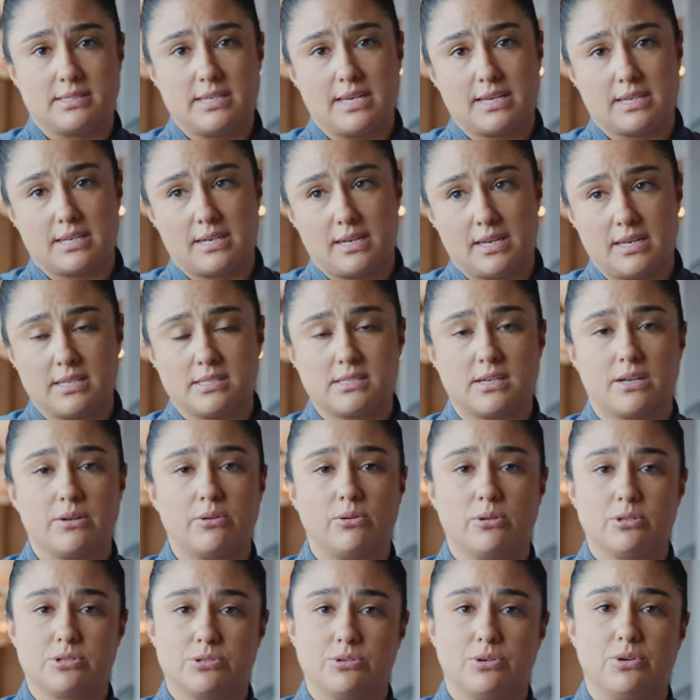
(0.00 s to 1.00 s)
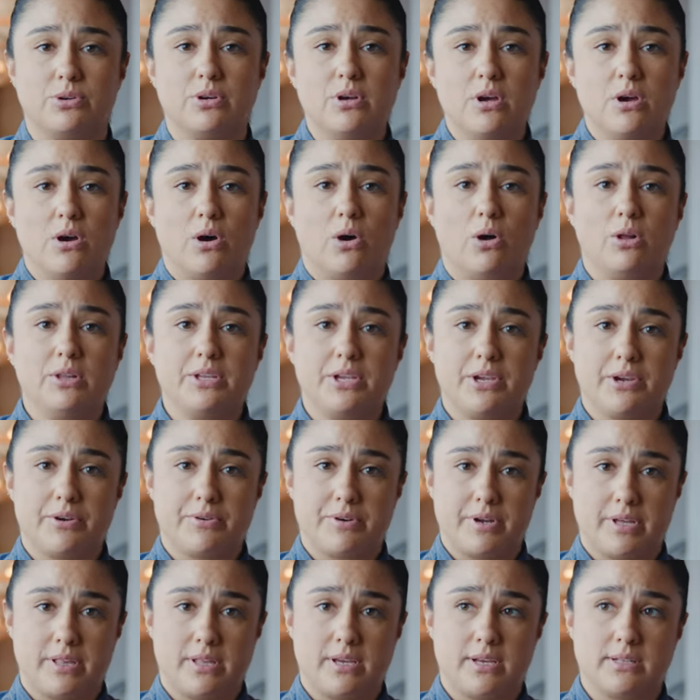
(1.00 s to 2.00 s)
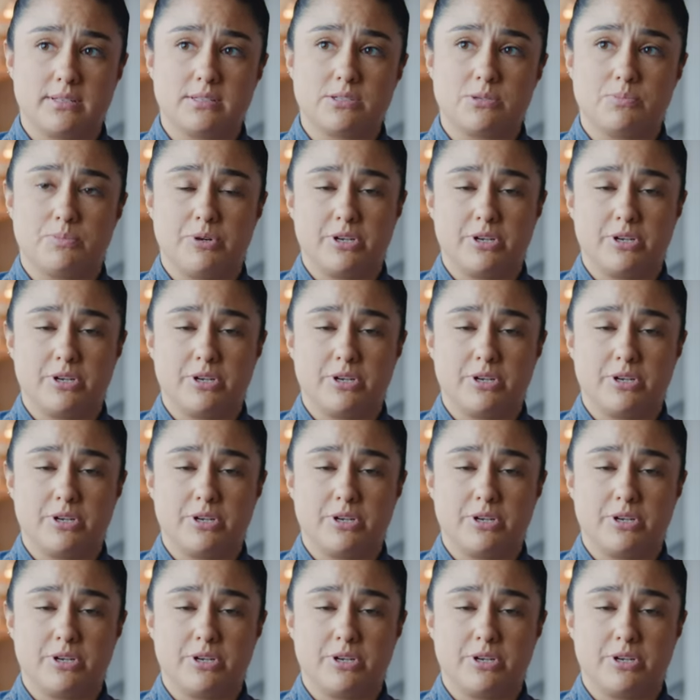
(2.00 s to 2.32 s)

techniques and also all the ingredients,